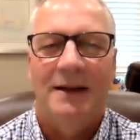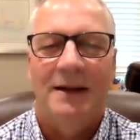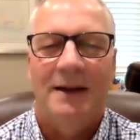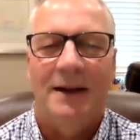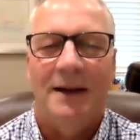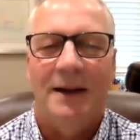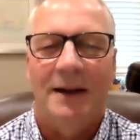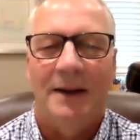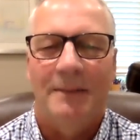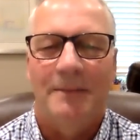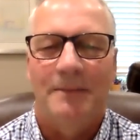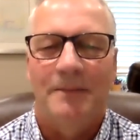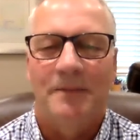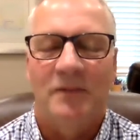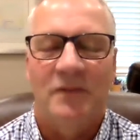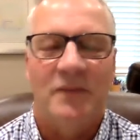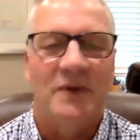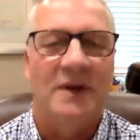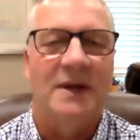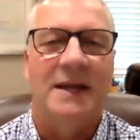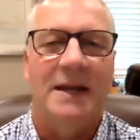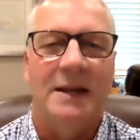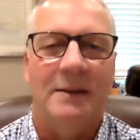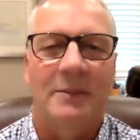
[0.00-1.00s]

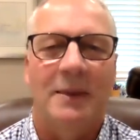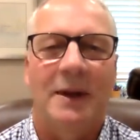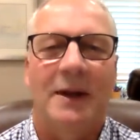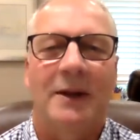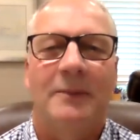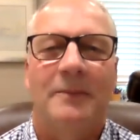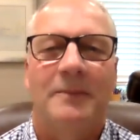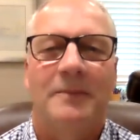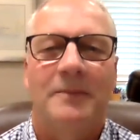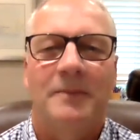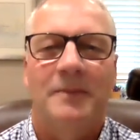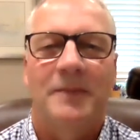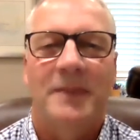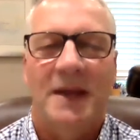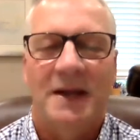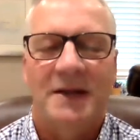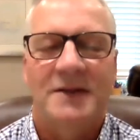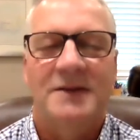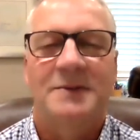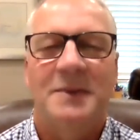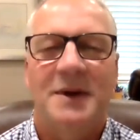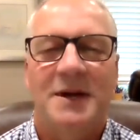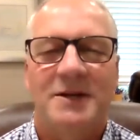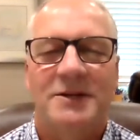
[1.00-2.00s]
via email. Thanks
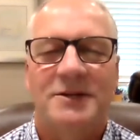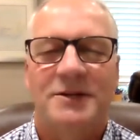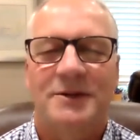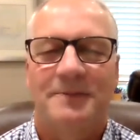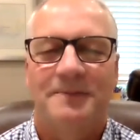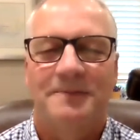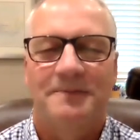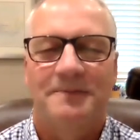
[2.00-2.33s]
so much.